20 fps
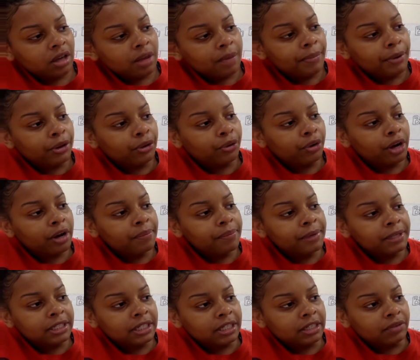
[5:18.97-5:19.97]
But
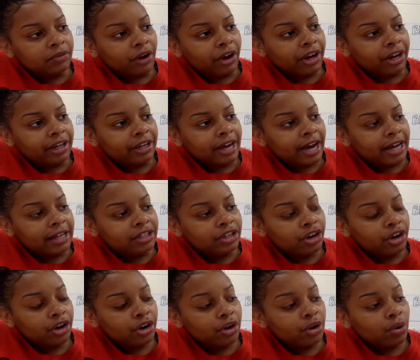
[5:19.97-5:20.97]
Grandpa didn't recognize
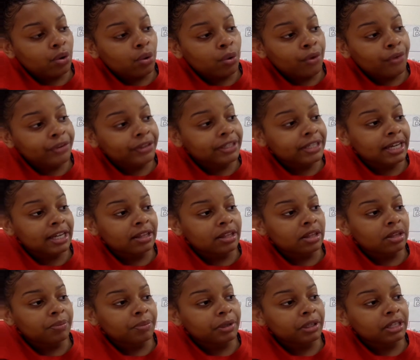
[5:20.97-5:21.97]
her or the teeth
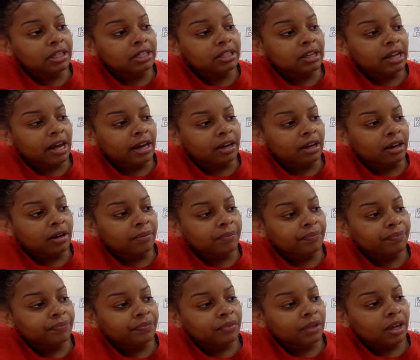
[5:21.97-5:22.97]
in the police lineup.
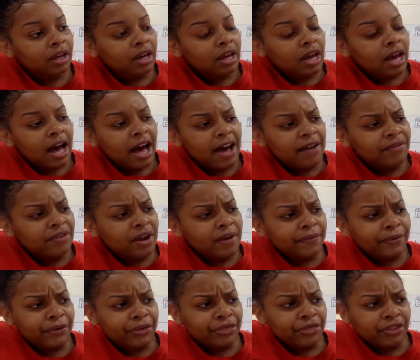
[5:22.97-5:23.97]
"I've
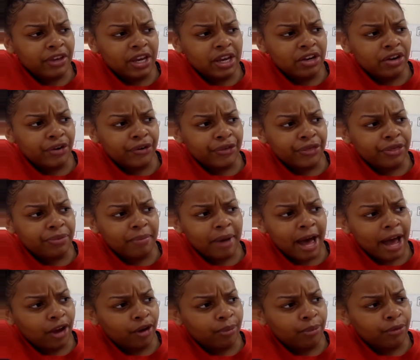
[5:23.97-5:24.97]
never seen her
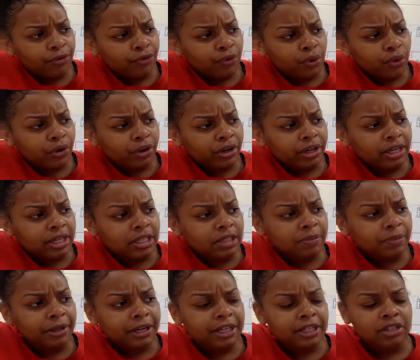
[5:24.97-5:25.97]
smile before," he
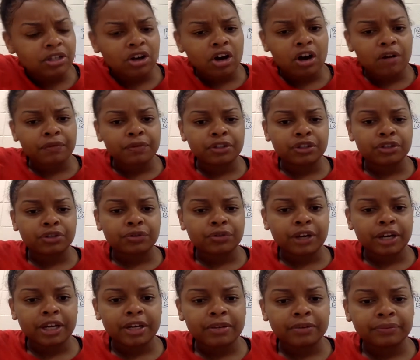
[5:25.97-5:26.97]
explained to Officer
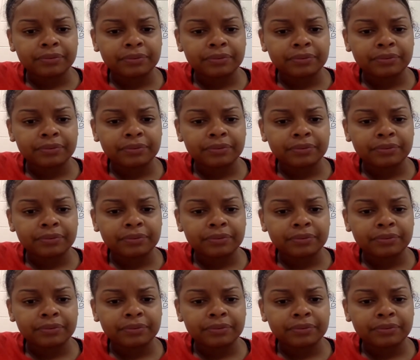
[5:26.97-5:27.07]
Rate.